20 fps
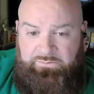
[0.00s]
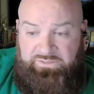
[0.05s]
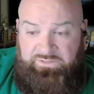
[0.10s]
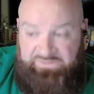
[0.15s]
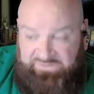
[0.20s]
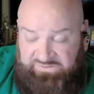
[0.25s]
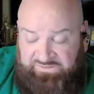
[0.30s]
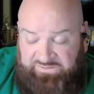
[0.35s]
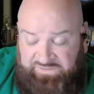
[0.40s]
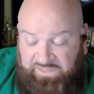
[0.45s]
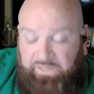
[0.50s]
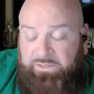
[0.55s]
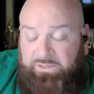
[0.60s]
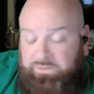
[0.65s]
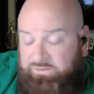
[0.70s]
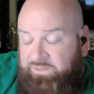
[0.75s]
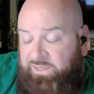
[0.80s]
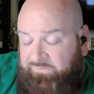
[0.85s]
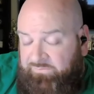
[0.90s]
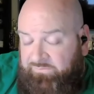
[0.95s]
The
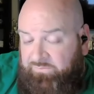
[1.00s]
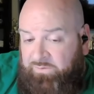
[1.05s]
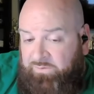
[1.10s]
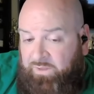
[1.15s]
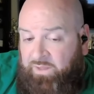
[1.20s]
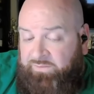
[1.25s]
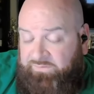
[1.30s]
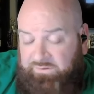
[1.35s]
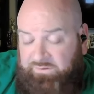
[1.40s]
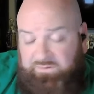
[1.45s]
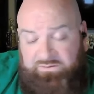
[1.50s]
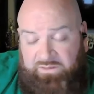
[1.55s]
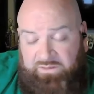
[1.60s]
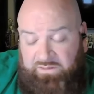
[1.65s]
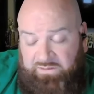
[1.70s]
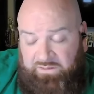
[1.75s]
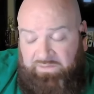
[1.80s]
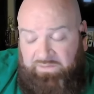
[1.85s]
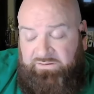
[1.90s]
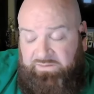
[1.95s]
skill level on the
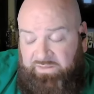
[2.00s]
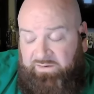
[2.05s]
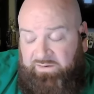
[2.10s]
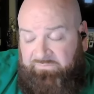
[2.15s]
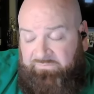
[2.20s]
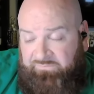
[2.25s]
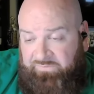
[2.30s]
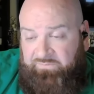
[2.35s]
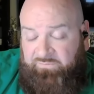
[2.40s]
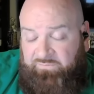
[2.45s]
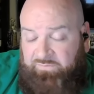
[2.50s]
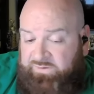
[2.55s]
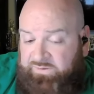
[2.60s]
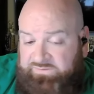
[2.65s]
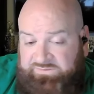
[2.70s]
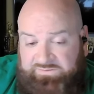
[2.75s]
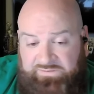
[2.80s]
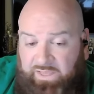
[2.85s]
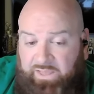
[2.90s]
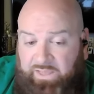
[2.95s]
Indiana Fever
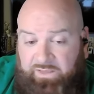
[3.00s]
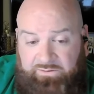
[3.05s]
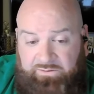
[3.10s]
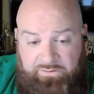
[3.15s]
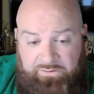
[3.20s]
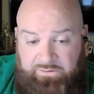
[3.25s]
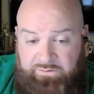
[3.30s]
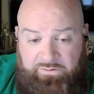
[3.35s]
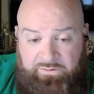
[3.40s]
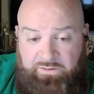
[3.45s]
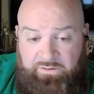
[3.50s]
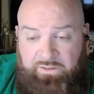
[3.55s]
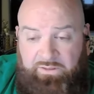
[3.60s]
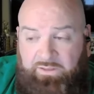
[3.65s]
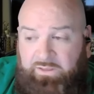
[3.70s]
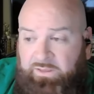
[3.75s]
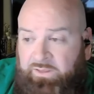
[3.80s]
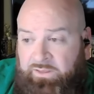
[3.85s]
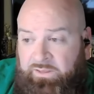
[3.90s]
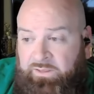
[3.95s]
is not good.
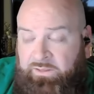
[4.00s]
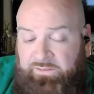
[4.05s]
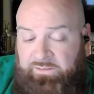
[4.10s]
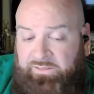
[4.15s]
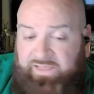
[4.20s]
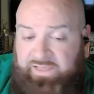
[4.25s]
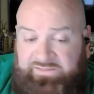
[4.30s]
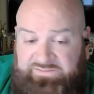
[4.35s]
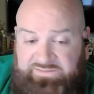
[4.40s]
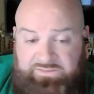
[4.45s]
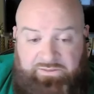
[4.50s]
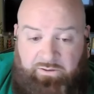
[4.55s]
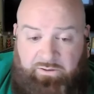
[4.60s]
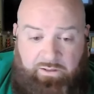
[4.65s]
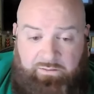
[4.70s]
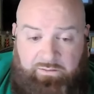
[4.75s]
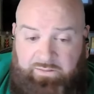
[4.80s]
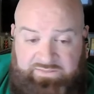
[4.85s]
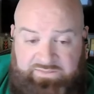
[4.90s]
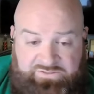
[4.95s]
Lexi
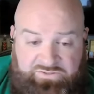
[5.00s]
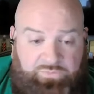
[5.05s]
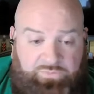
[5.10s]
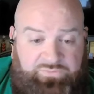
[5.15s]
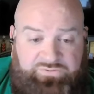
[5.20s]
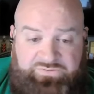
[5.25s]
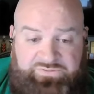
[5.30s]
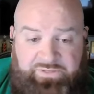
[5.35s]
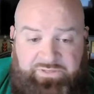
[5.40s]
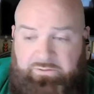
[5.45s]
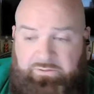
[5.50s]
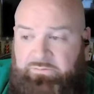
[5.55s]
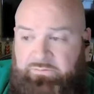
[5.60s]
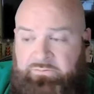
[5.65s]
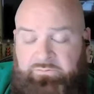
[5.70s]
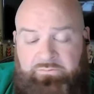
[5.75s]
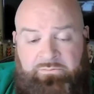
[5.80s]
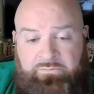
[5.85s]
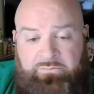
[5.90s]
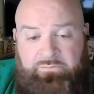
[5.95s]
Hull has no skill.
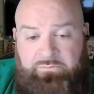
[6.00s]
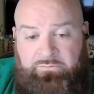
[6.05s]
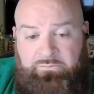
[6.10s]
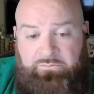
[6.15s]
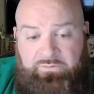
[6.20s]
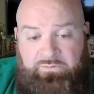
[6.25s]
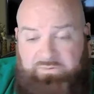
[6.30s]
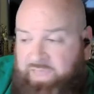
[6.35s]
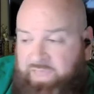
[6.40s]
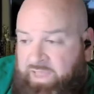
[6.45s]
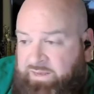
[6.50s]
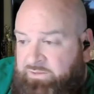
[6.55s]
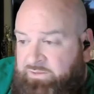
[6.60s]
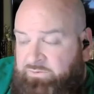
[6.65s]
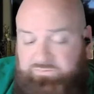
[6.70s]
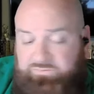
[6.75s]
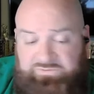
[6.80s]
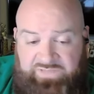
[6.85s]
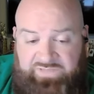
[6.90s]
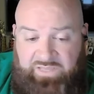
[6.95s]
Katie
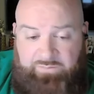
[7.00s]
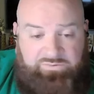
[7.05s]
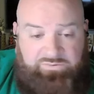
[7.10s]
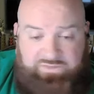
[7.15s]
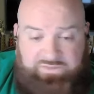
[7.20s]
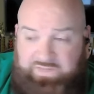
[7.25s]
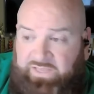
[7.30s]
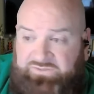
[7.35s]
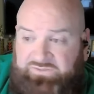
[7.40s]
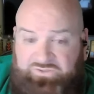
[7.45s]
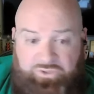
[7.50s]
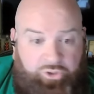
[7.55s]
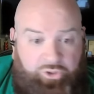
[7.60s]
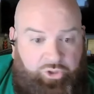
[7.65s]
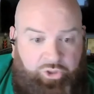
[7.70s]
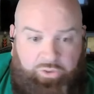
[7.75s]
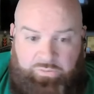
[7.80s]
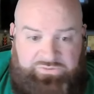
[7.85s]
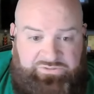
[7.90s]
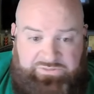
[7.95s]
Lou Samuelson has
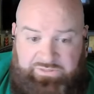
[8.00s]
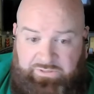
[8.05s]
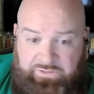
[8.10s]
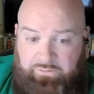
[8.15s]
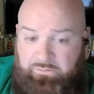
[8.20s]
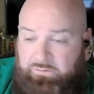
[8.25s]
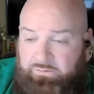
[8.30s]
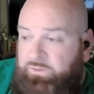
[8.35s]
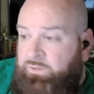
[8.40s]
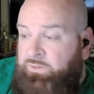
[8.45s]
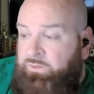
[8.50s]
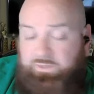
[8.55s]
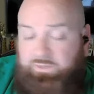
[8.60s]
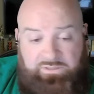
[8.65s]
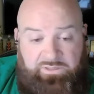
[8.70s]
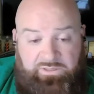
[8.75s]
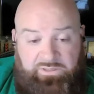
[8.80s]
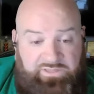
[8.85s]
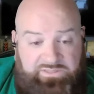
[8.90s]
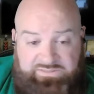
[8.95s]
no skill.
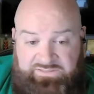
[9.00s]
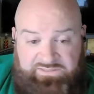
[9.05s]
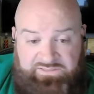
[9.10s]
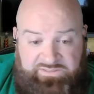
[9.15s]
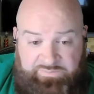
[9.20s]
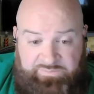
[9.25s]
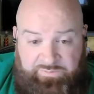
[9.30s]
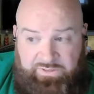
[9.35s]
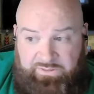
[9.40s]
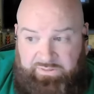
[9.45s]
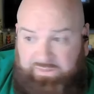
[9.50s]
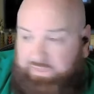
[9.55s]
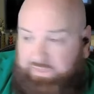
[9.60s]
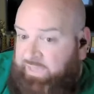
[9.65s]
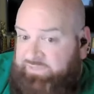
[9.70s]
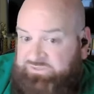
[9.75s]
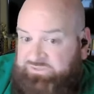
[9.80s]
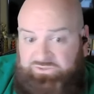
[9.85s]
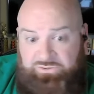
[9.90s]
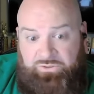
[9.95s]
Nelissa Smith has